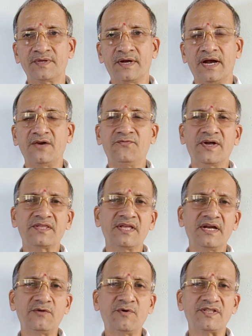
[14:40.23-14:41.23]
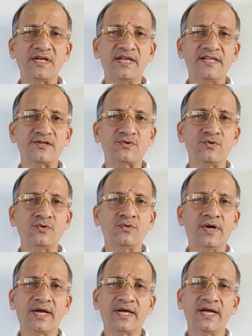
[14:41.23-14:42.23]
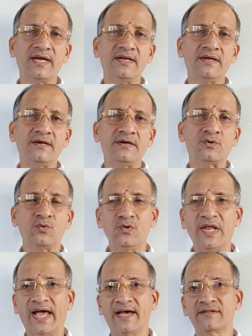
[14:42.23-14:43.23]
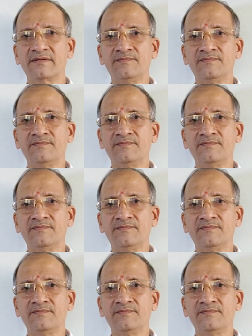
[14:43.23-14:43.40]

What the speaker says: and further it was enhanced to again 2 lakhs,